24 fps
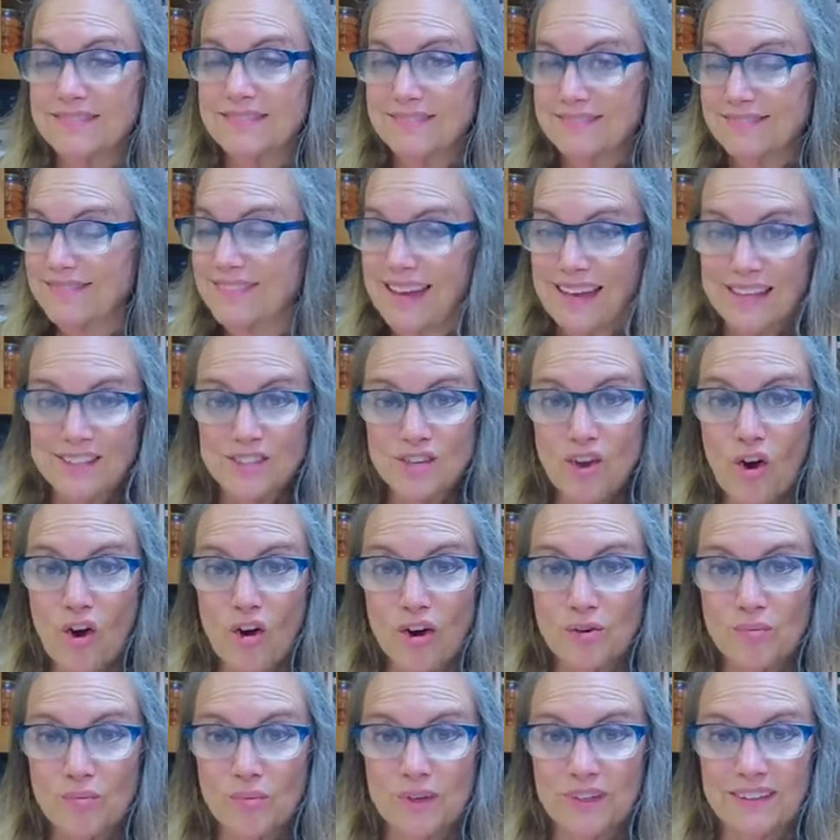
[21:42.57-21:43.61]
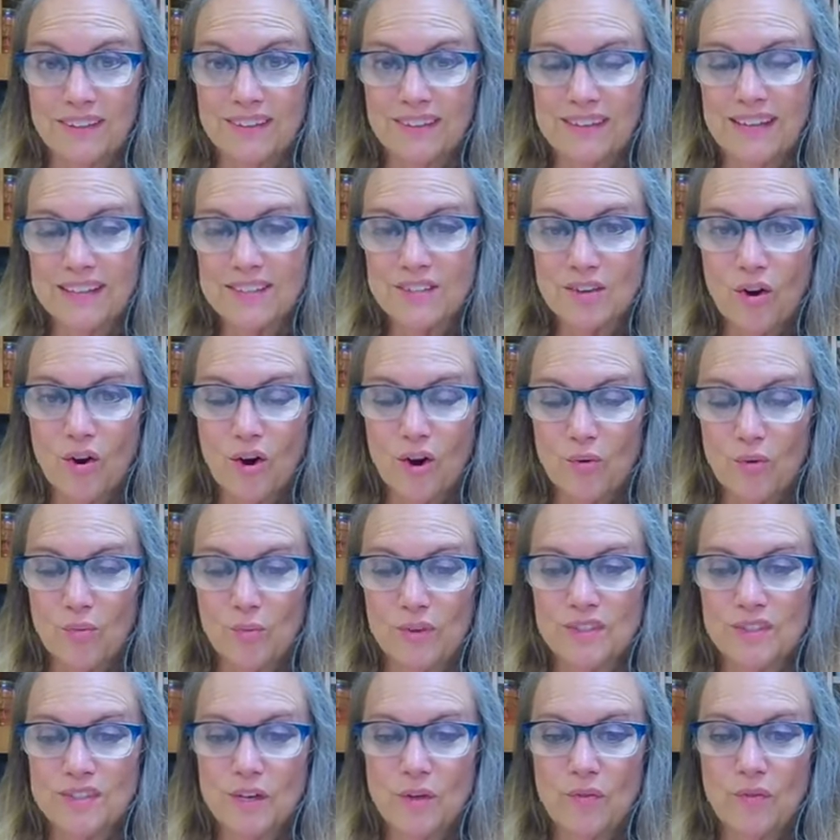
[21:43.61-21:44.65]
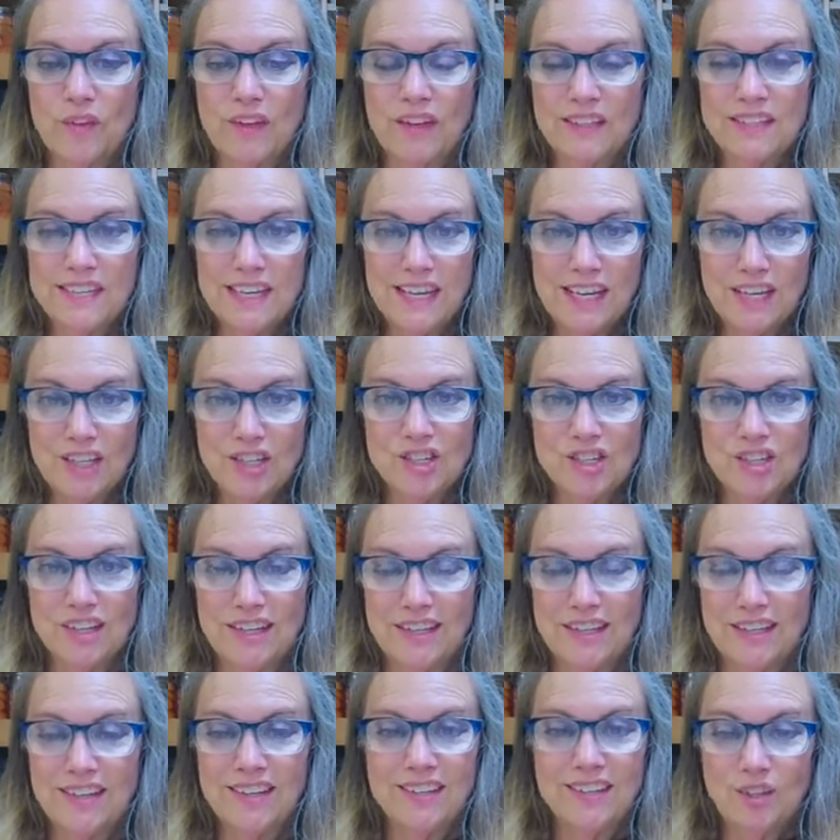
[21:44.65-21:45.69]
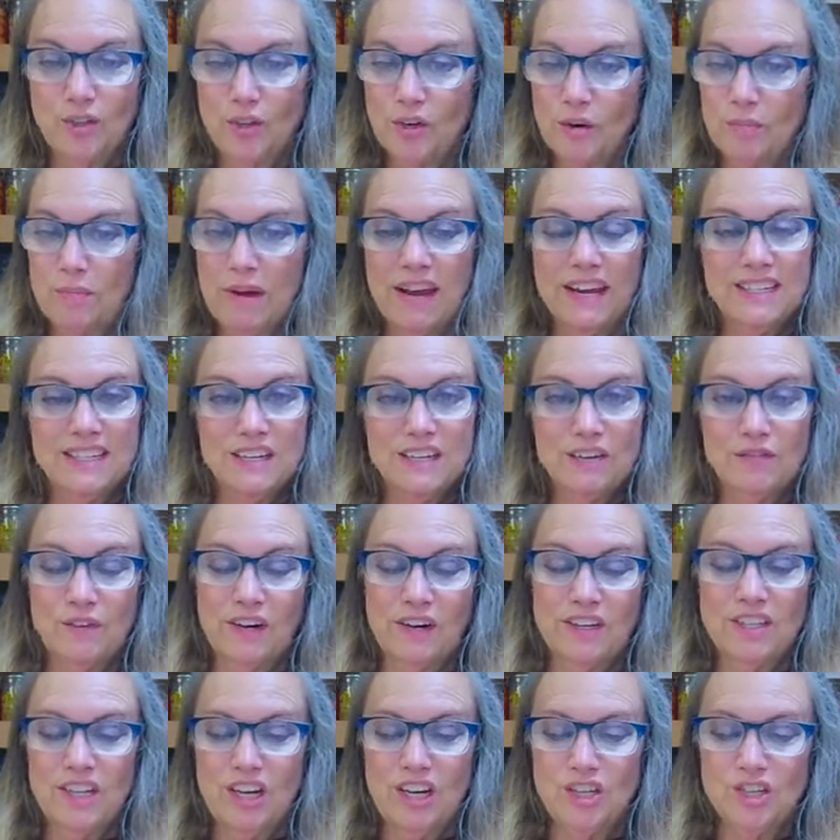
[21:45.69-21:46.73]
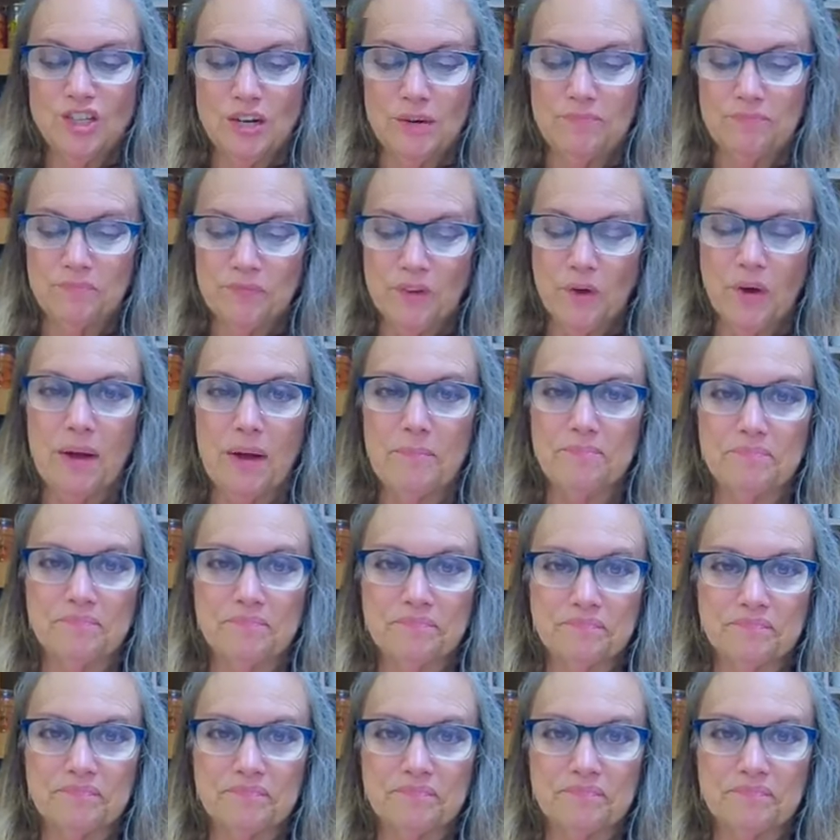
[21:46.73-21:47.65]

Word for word: that's a hard one. That's a hard one. So the intention, you can make a different intention. Okay.